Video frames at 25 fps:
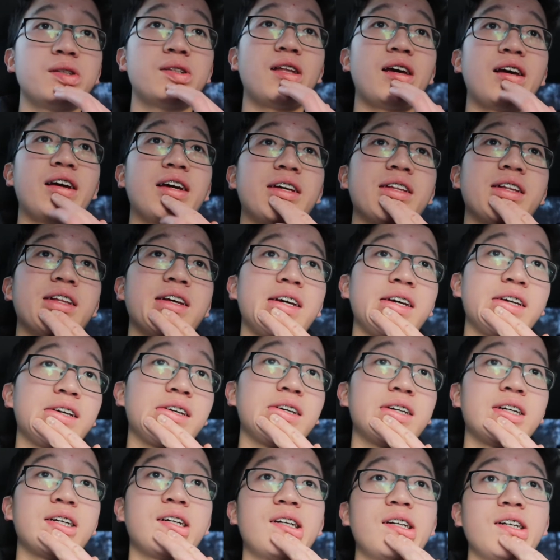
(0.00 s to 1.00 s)
they like
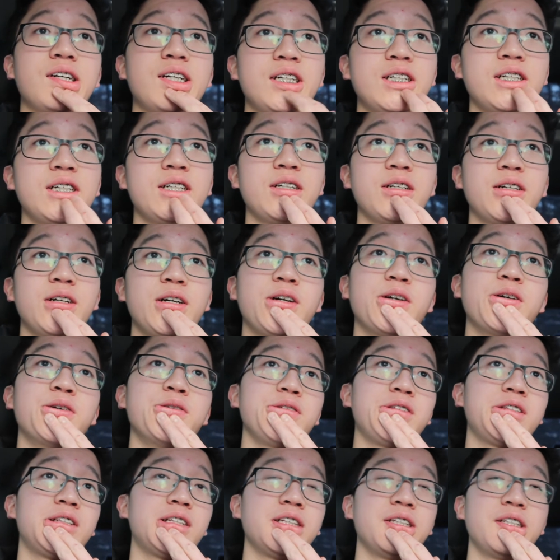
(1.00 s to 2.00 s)

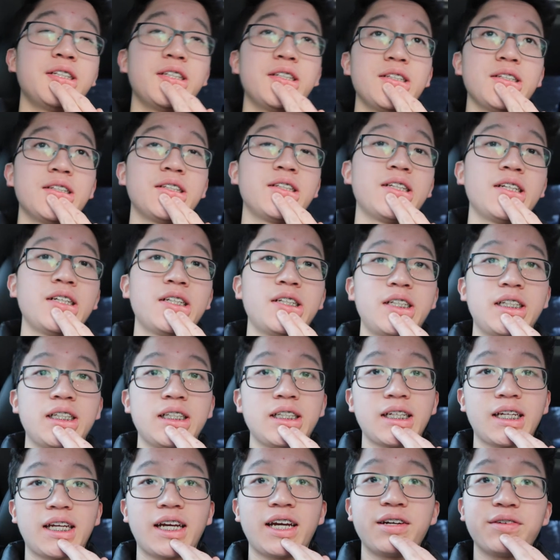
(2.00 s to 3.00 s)
host a dinner
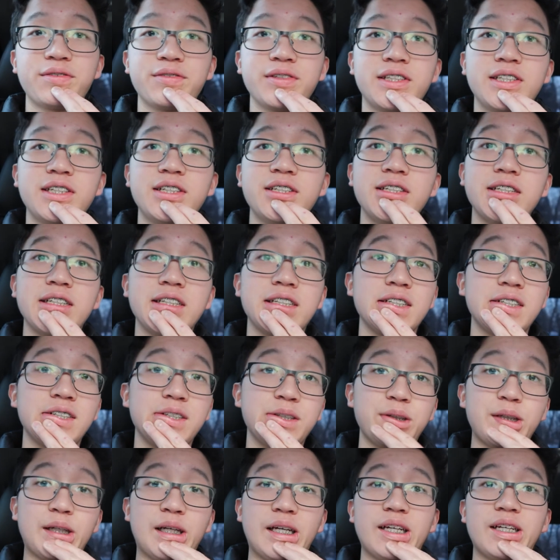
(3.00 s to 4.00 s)
in the cafeteria
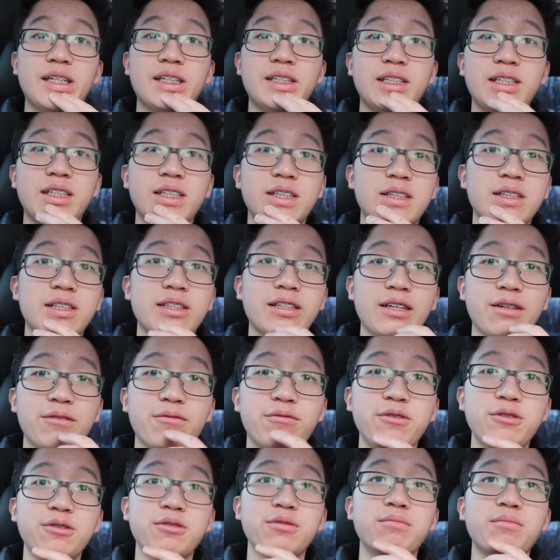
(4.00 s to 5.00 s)
and it's like
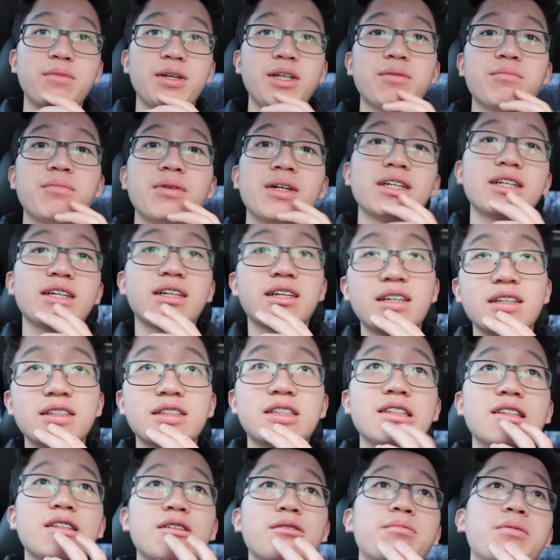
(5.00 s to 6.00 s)
food made by
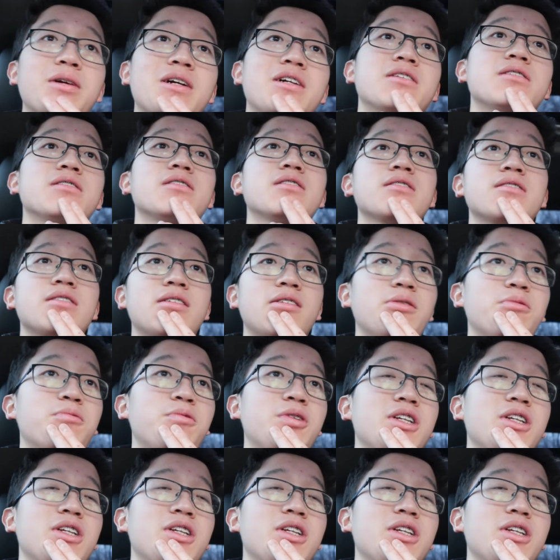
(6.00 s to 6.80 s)
kids and their parents and